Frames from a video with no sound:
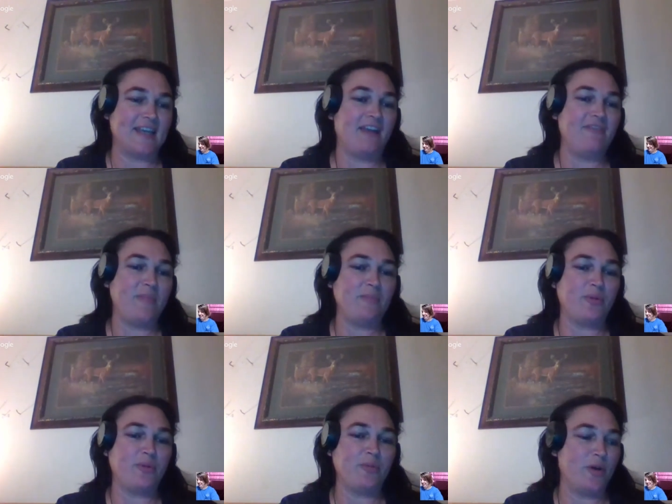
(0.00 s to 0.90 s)
and I've
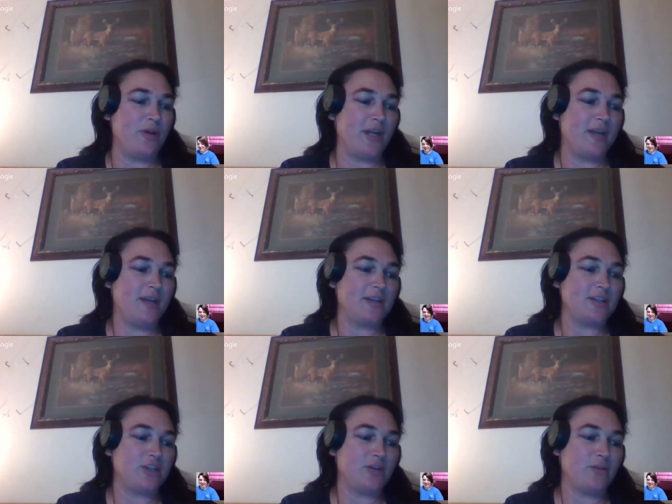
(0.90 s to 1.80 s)
been promoted
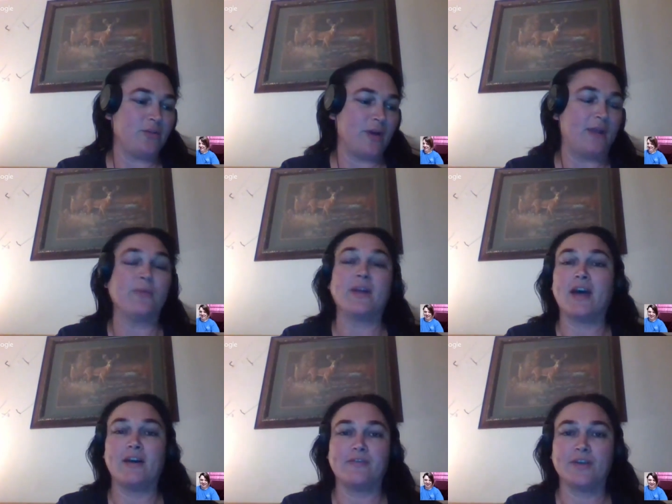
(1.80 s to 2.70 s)
to a
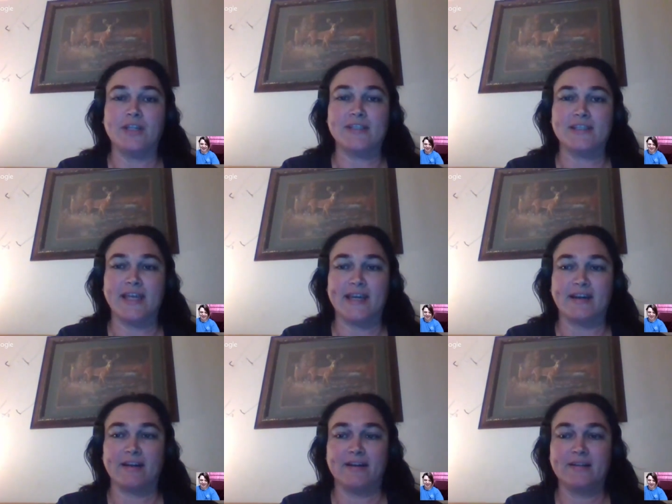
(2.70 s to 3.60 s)
recovering
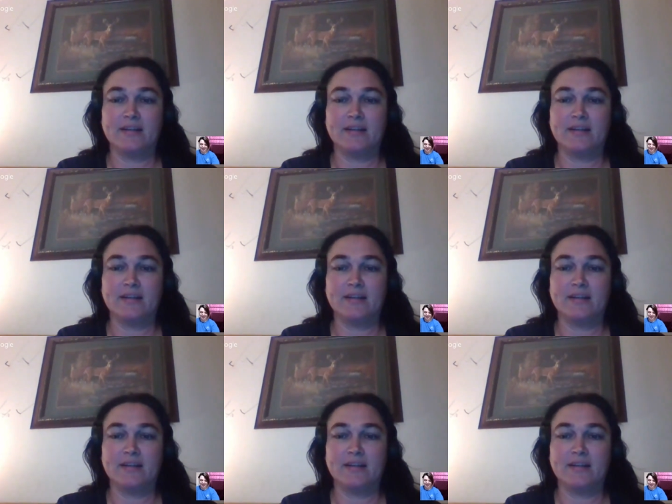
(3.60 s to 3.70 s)
slacker.